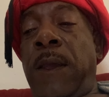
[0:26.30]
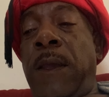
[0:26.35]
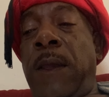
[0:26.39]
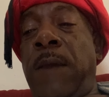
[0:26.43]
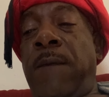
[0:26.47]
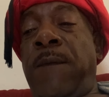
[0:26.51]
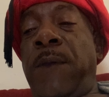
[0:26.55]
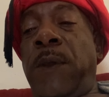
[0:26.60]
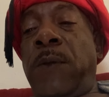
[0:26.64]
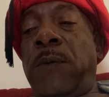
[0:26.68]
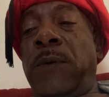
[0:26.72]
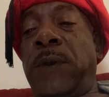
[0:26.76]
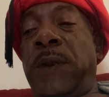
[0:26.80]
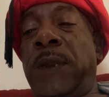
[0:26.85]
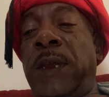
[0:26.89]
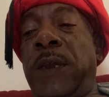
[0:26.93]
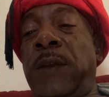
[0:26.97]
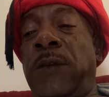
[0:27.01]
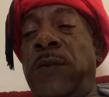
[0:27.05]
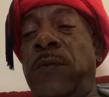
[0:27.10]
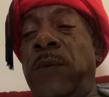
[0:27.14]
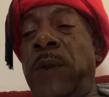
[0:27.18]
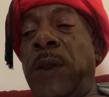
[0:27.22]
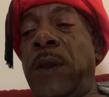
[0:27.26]
If you
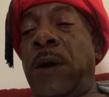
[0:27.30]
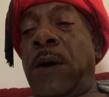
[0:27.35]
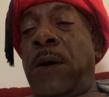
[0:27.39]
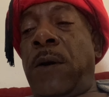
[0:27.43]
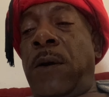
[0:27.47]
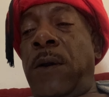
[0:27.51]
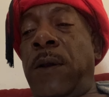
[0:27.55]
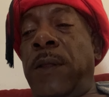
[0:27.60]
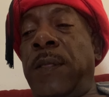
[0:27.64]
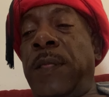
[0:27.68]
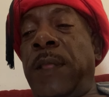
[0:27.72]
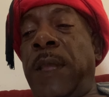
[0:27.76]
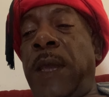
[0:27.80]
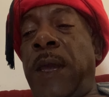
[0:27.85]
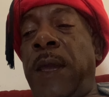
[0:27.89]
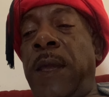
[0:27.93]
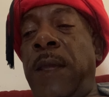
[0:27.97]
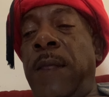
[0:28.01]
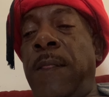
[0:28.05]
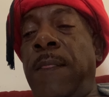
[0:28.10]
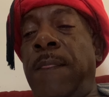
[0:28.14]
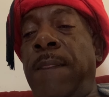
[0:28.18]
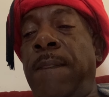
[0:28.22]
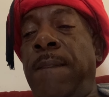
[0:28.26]
disregard
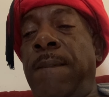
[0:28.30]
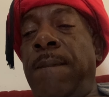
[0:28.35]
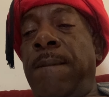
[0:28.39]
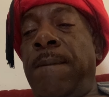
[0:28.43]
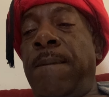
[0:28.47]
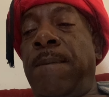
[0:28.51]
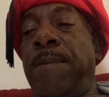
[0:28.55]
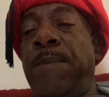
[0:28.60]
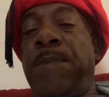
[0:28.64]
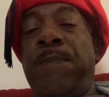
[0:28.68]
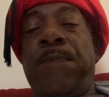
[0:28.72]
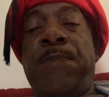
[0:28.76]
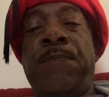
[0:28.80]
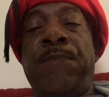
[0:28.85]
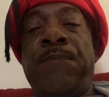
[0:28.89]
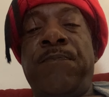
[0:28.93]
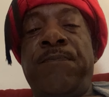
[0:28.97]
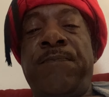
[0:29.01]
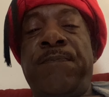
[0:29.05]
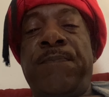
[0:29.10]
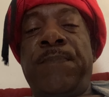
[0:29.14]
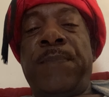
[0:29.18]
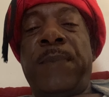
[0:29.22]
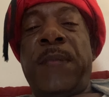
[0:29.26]
that,
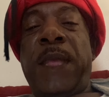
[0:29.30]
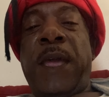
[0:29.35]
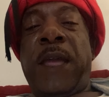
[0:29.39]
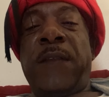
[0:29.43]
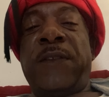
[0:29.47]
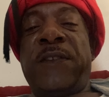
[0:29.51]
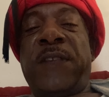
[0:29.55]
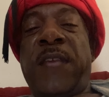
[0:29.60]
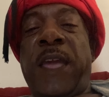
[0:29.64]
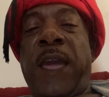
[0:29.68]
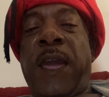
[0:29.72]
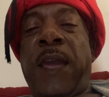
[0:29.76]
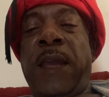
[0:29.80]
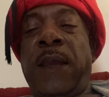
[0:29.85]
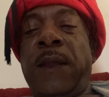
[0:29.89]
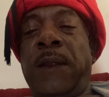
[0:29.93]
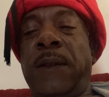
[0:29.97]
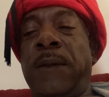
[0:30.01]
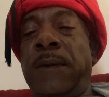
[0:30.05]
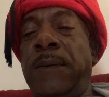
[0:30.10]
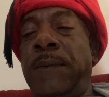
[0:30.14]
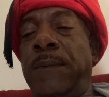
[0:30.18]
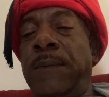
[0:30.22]
that's hate.